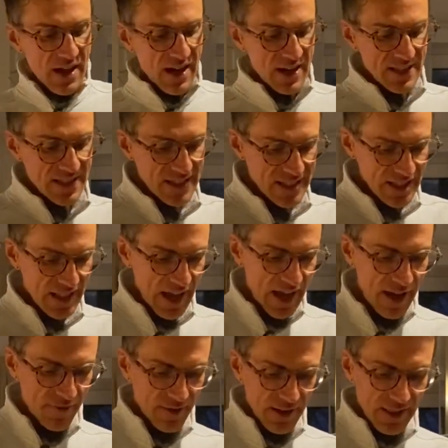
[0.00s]
I still
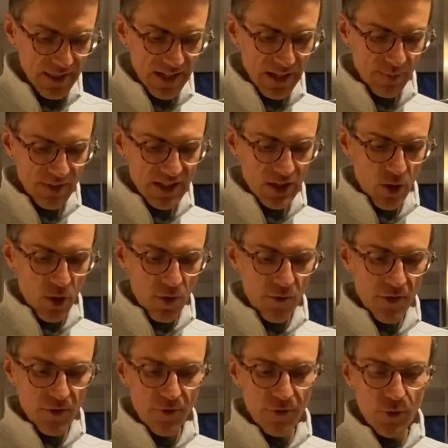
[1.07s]
have a little bit
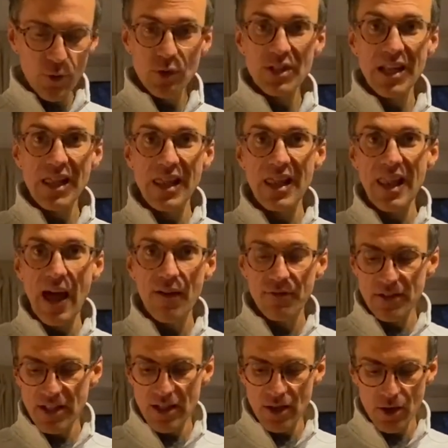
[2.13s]
of the food
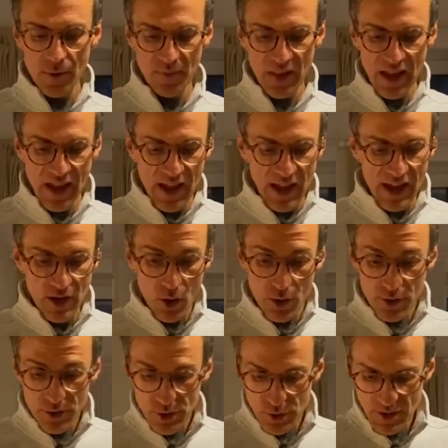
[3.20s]
left here, and
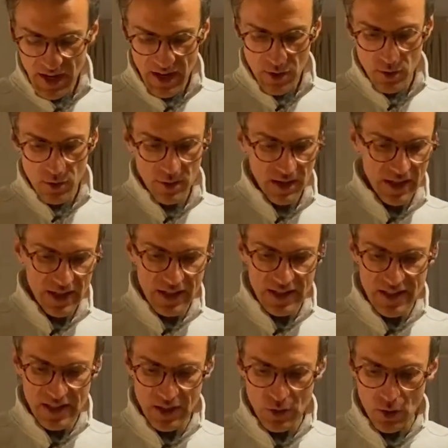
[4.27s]
all you do now
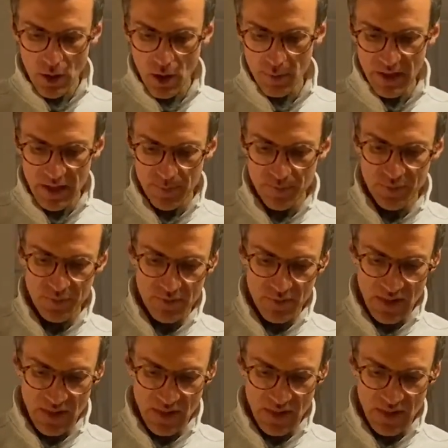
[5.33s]
is you come in.